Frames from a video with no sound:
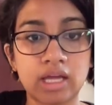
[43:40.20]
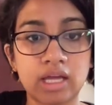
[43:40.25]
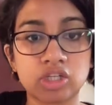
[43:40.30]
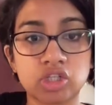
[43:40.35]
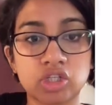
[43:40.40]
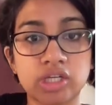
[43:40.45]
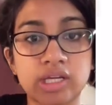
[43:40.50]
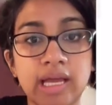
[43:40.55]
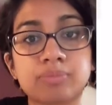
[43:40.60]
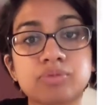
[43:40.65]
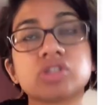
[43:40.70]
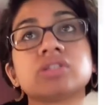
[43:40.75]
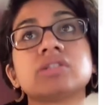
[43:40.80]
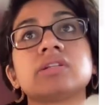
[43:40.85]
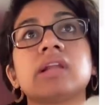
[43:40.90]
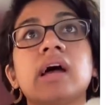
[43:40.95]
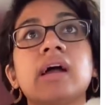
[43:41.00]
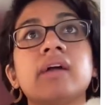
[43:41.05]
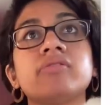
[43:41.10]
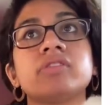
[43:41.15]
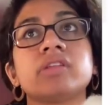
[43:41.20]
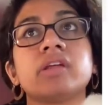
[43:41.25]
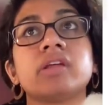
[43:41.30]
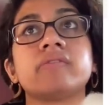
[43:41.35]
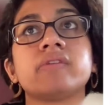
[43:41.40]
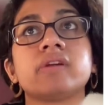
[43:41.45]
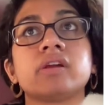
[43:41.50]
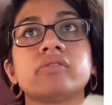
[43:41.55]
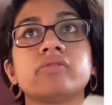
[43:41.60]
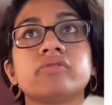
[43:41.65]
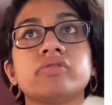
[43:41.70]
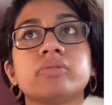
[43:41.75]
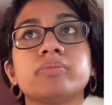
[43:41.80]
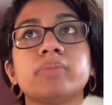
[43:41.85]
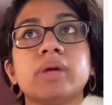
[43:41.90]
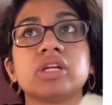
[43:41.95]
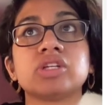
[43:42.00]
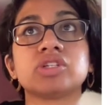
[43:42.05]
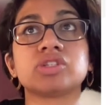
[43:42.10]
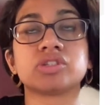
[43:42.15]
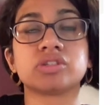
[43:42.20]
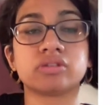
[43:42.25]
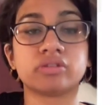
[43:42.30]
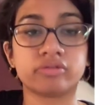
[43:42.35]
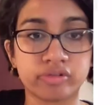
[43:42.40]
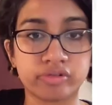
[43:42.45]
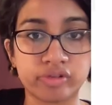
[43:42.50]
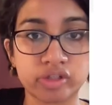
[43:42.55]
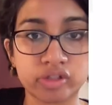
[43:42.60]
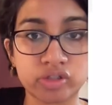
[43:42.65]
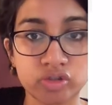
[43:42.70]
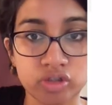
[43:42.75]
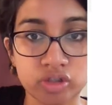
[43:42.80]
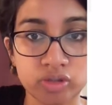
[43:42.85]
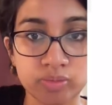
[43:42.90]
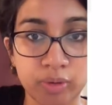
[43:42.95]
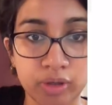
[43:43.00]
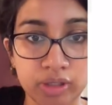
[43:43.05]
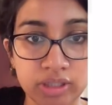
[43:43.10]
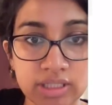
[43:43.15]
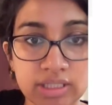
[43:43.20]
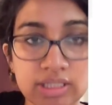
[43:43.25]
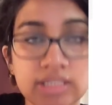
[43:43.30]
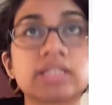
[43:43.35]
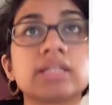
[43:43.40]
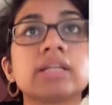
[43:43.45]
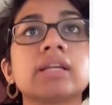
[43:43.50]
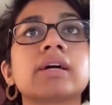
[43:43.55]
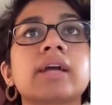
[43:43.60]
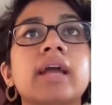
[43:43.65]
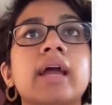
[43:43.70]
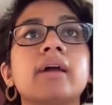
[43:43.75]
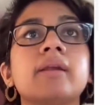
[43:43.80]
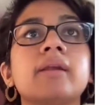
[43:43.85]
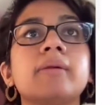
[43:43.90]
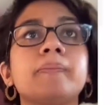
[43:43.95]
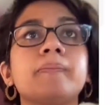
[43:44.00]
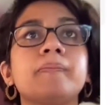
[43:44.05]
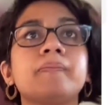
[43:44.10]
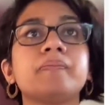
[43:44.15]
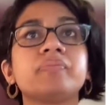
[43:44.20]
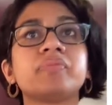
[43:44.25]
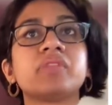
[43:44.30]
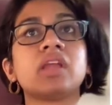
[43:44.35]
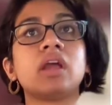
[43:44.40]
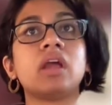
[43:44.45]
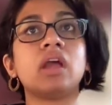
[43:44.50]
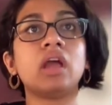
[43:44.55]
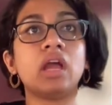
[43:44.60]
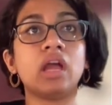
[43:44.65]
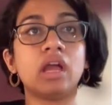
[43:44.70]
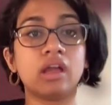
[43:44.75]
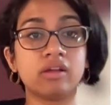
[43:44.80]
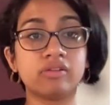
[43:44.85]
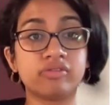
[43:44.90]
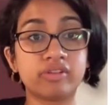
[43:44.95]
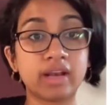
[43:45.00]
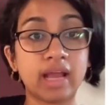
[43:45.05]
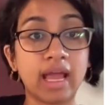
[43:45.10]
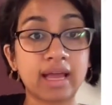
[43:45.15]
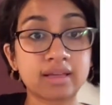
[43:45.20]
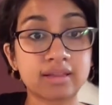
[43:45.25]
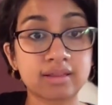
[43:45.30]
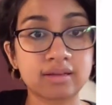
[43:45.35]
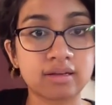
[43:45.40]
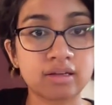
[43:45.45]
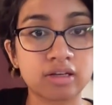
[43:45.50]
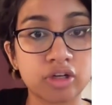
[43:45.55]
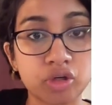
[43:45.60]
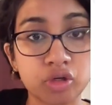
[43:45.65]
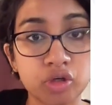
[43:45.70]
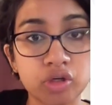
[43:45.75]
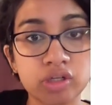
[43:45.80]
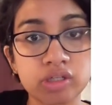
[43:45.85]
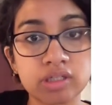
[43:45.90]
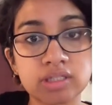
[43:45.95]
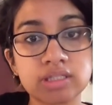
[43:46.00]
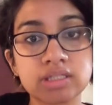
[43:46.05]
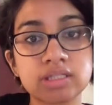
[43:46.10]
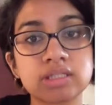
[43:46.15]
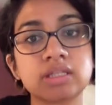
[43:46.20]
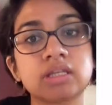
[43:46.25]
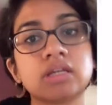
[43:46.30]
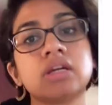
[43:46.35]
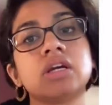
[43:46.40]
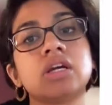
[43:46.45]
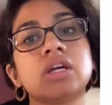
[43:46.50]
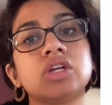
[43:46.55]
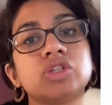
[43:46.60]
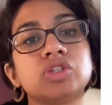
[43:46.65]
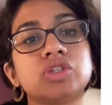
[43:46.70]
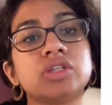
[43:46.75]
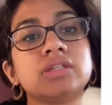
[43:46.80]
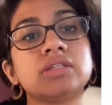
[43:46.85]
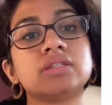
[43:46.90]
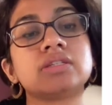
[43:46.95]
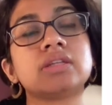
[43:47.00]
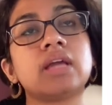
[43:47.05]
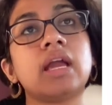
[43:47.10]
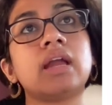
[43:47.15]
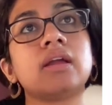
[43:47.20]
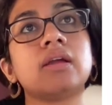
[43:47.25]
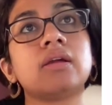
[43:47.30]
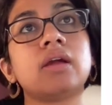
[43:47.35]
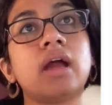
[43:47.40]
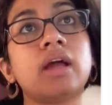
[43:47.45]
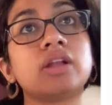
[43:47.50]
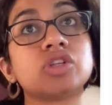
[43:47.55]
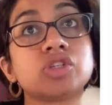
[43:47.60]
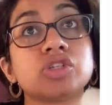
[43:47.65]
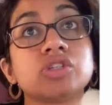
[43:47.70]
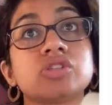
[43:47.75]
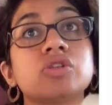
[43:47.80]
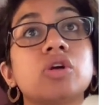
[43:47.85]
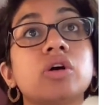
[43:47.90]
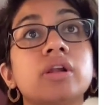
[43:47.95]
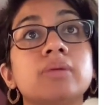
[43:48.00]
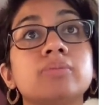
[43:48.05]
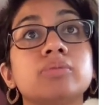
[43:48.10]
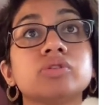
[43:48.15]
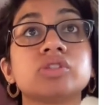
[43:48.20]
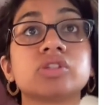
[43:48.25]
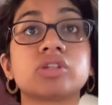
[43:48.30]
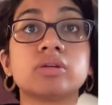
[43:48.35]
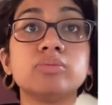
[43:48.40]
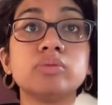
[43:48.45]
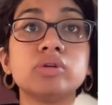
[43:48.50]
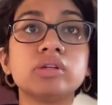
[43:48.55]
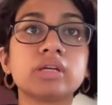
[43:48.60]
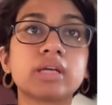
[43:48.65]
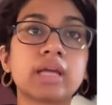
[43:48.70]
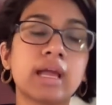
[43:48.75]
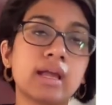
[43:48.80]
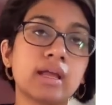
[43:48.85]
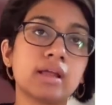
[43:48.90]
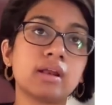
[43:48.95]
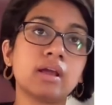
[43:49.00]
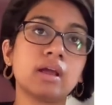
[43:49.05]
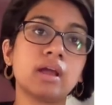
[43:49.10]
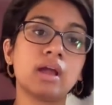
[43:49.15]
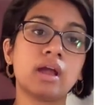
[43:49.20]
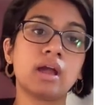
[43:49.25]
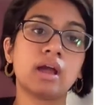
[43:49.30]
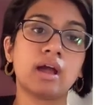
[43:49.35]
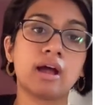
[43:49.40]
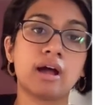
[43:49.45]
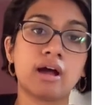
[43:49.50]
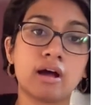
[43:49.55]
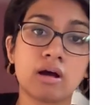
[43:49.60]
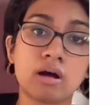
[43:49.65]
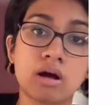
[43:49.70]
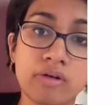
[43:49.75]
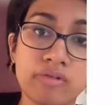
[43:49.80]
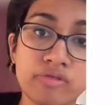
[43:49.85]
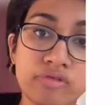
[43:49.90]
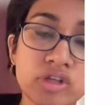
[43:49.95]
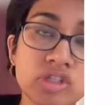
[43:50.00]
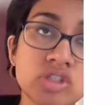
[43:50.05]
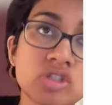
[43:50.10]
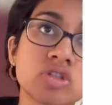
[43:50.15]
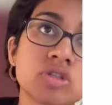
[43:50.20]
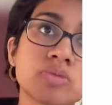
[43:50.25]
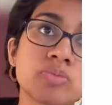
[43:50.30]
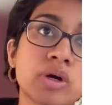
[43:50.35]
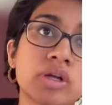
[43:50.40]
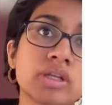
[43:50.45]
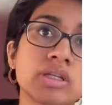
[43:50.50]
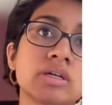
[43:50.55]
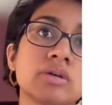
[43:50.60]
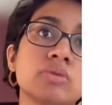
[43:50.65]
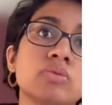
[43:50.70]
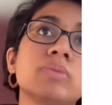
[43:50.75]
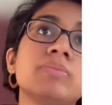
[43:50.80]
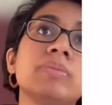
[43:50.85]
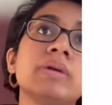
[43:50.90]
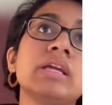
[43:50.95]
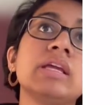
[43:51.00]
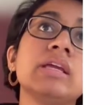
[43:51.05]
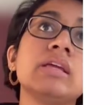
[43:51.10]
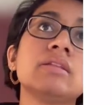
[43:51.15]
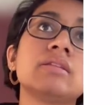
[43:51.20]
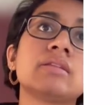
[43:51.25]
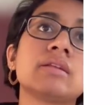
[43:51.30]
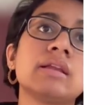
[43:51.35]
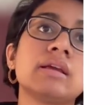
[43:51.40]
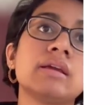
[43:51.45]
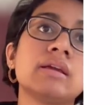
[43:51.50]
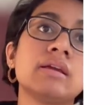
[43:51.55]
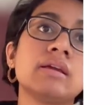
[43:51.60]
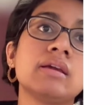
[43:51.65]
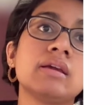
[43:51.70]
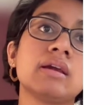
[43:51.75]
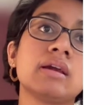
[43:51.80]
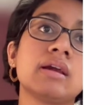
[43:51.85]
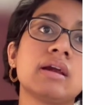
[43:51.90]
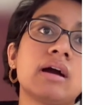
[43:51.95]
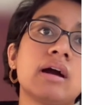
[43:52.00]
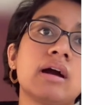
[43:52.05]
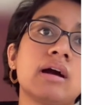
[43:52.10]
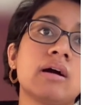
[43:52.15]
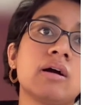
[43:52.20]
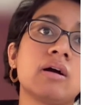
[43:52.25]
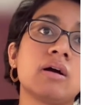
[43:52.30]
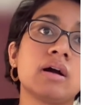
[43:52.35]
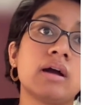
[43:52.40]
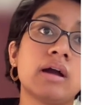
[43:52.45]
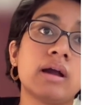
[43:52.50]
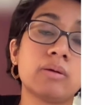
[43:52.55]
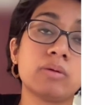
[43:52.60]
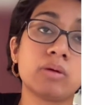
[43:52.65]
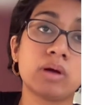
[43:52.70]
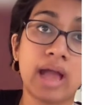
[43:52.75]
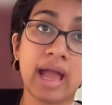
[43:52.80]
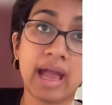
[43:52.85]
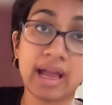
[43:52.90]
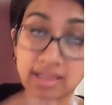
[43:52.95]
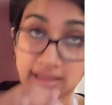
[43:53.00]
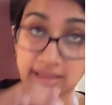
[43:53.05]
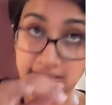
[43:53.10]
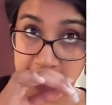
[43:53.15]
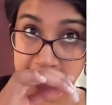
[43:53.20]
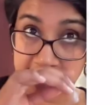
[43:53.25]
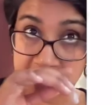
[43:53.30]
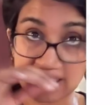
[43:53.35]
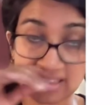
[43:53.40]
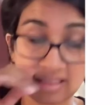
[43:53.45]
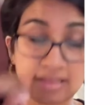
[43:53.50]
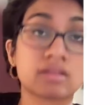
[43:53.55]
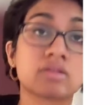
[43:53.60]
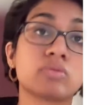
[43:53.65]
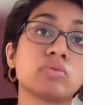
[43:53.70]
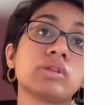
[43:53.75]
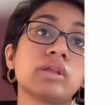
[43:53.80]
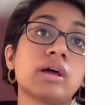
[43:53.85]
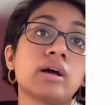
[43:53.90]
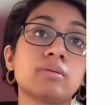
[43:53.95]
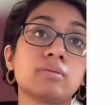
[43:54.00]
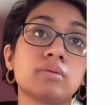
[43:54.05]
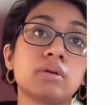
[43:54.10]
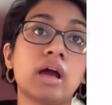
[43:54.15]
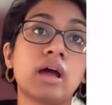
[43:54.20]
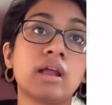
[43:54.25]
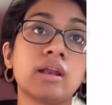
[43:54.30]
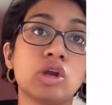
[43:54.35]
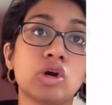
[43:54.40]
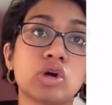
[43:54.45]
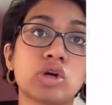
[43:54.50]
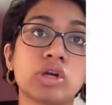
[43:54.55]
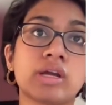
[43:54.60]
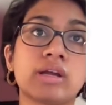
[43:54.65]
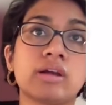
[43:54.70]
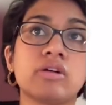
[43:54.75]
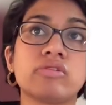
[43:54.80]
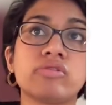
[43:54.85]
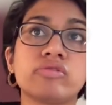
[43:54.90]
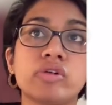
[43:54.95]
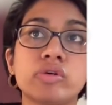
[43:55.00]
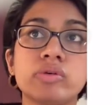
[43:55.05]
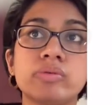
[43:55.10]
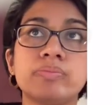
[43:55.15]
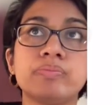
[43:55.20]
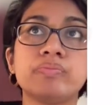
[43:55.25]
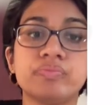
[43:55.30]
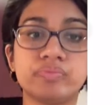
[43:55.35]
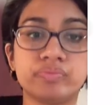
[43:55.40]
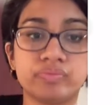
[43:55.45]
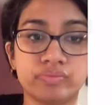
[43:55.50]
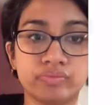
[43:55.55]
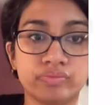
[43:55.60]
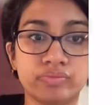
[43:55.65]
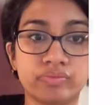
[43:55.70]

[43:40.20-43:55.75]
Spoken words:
and she captures life-saving information for first responders to look at. If an accident occurs, she's not able to communicate, a first responder would be easily access this without unlocking her phone.